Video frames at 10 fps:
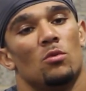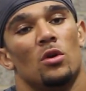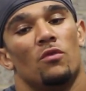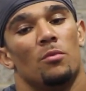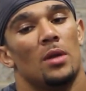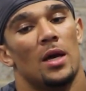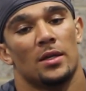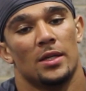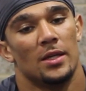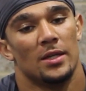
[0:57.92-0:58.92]
Wonderful block,
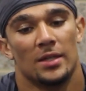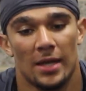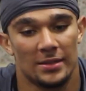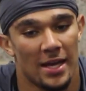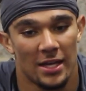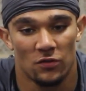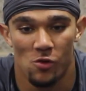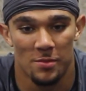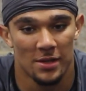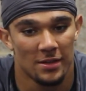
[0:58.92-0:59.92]
and he got the edge
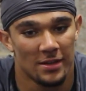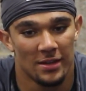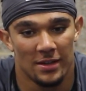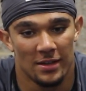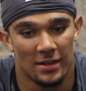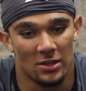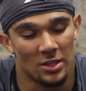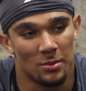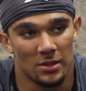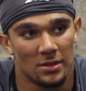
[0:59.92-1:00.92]
for me, and I was
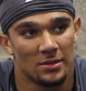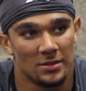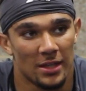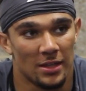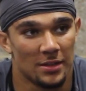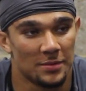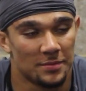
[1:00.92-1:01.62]
able to take it in.